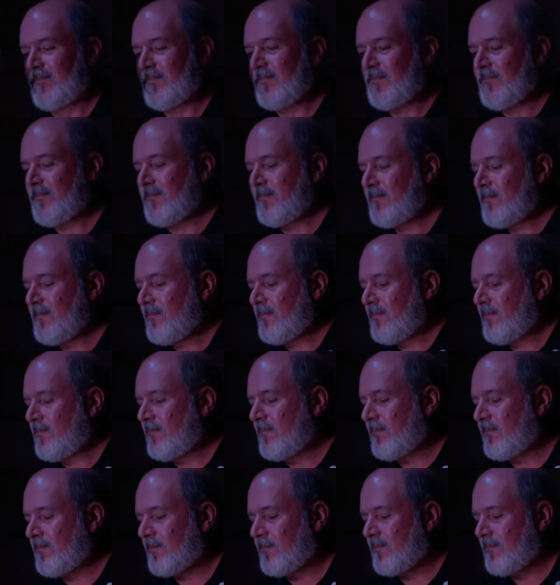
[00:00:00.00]

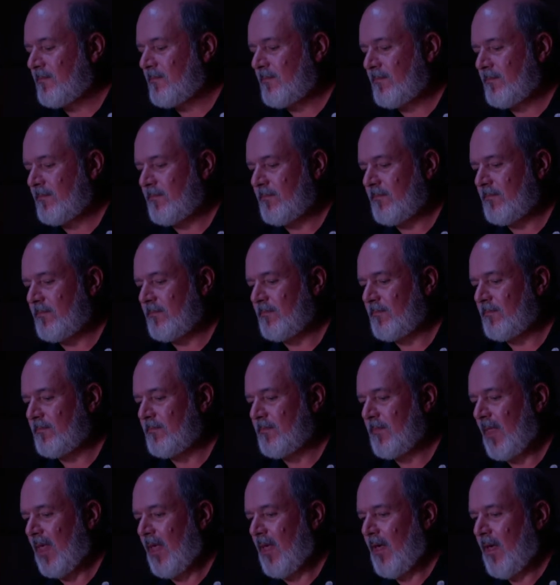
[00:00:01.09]

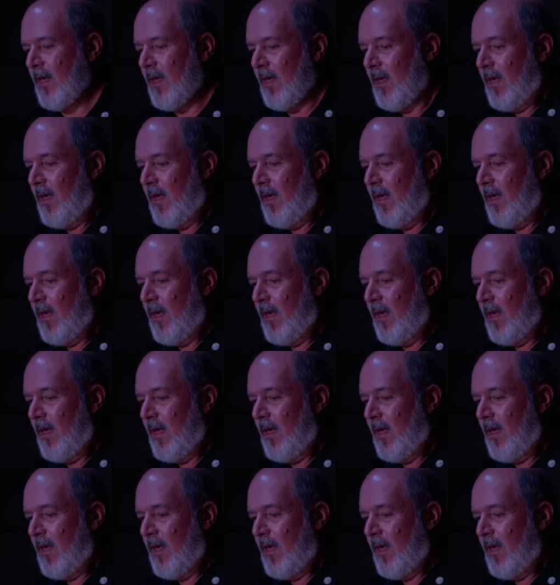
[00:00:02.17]
(silence)